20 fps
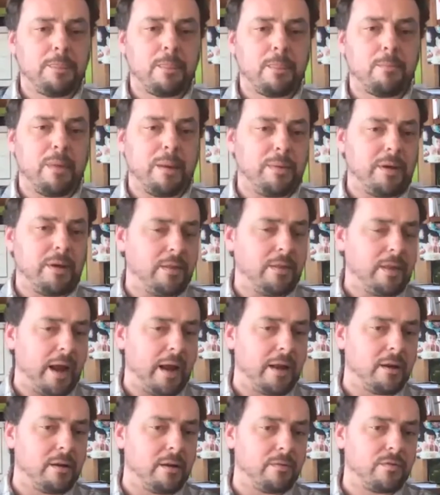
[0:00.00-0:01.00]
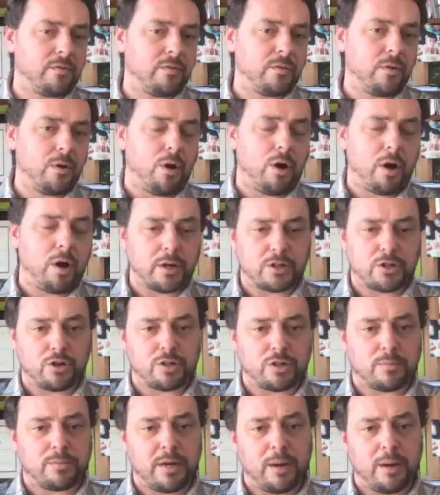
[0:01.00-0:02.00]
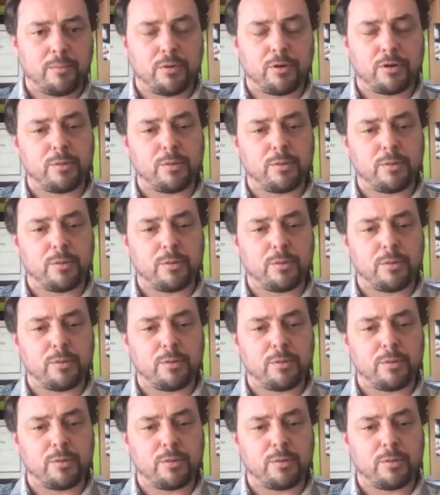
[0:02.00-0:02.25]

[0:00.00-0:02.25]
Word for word: maybe in the end of August or September,